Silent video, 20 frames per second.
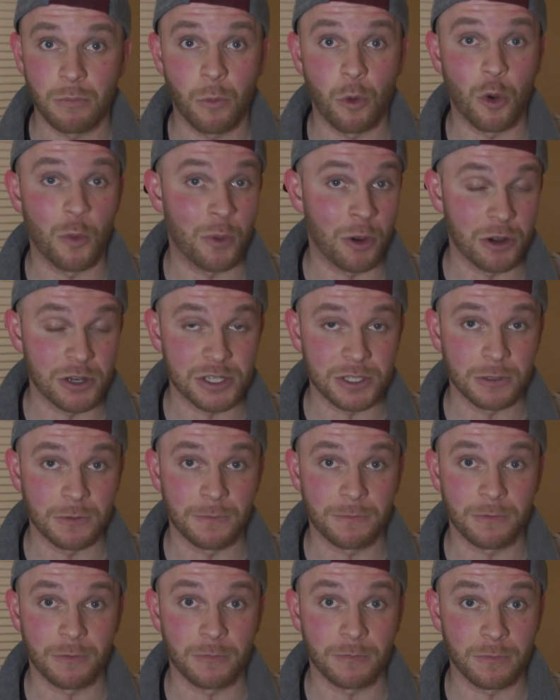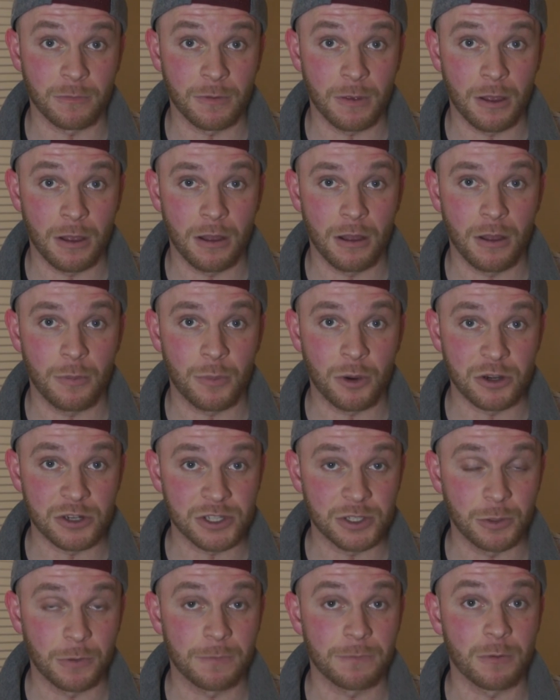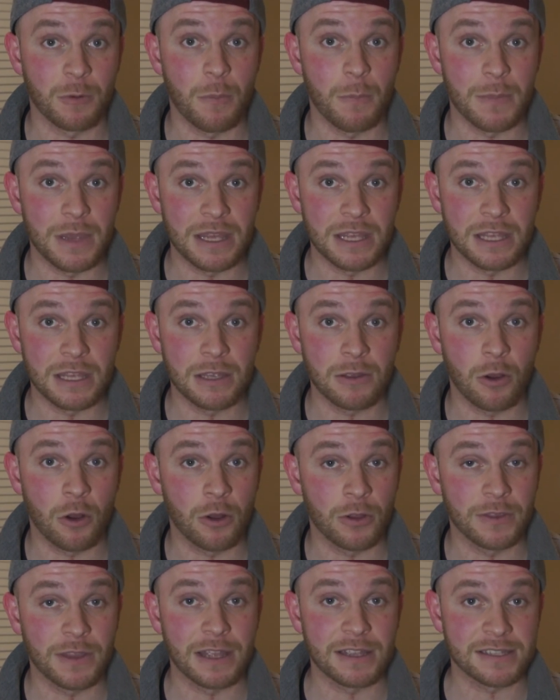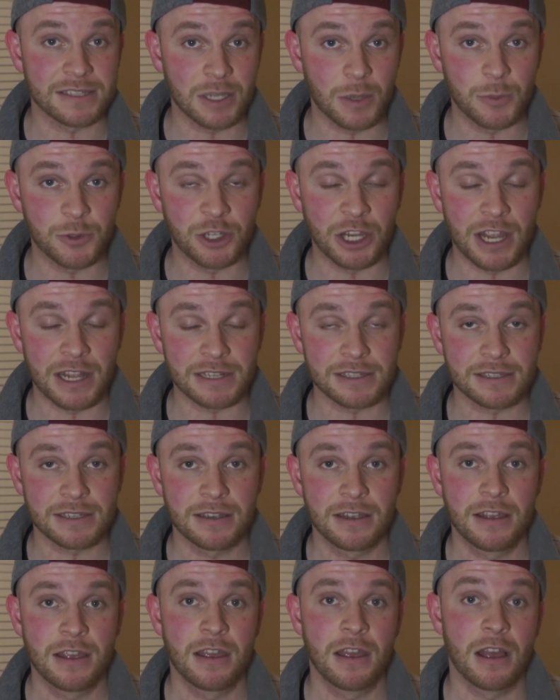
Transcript: more personal for me on that subject.